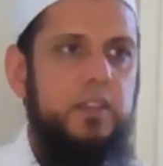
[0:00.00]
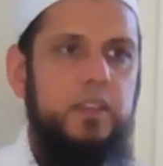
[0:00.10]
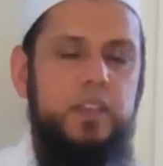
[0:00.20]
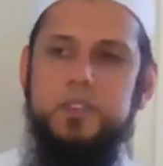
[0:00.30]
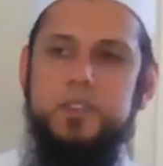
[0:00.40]

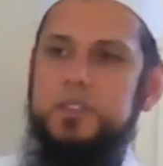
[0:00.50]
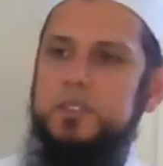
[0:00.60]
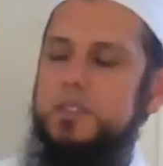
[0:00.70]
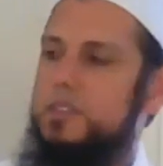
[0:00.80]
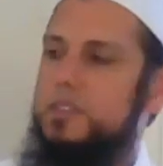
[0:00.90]

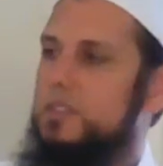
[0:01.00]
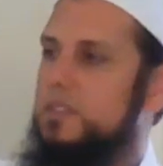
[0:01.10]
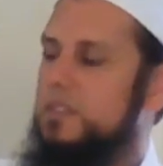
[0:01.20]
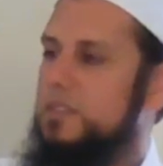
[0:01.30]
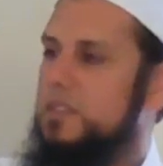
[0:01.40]
these
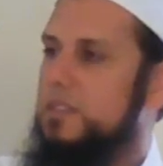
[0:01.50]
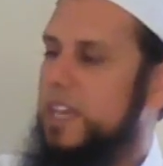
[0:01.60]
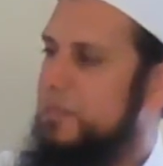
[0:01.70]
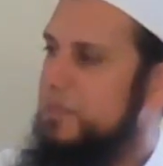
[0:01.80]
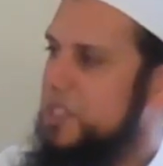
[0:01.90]

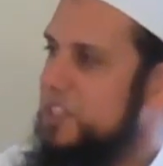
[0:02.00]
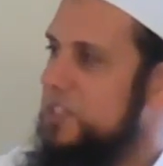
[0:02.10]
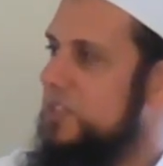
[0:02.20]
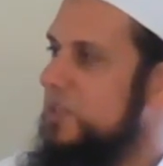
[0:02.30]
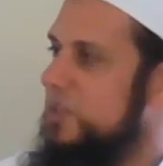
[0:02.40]

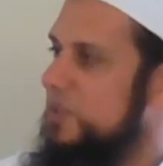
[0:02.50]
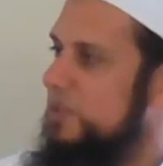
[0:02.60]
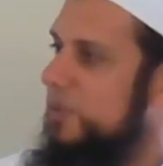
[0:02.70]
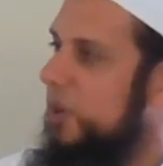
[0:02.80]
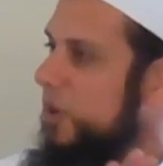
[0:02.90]
images used
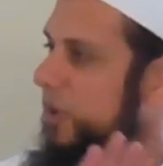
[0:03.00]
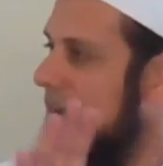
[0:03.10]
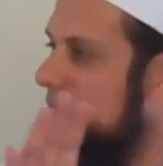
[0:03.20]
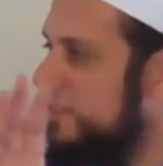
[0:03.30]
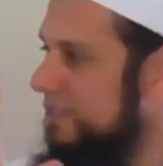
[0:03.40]
to float
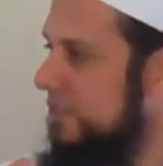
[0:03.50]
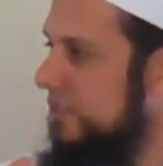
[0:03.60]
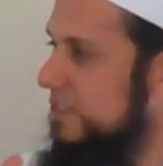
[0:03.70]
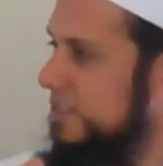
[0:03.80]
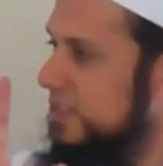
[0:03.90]
around
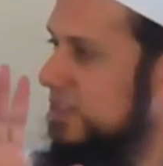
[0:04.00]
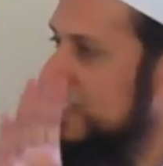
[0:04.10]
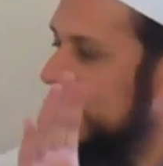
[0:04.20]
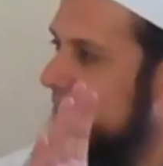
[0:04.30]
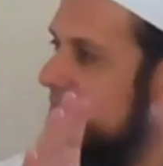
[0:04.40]

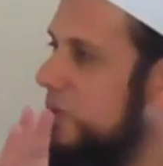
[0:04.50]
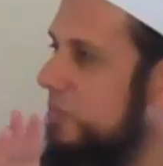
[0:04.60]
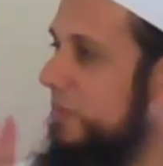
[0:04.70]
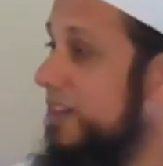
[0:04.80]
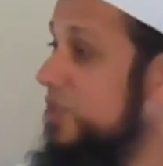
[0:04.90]
in their
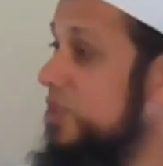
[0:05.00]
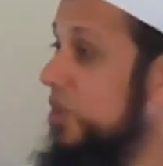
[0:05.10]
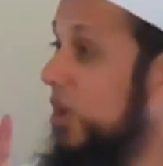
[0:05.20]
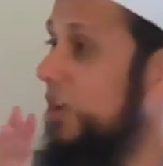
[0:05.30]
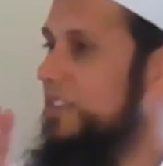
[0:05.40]
minds
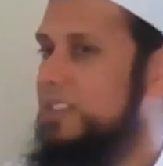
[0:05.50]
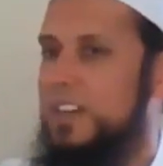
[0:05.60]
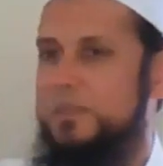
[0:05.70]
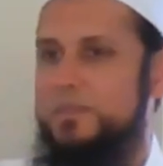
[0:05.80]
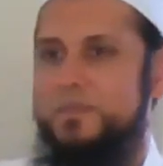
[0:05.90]
all the
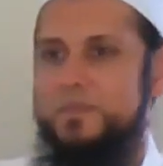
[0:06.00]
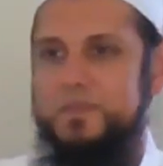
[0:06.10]
time.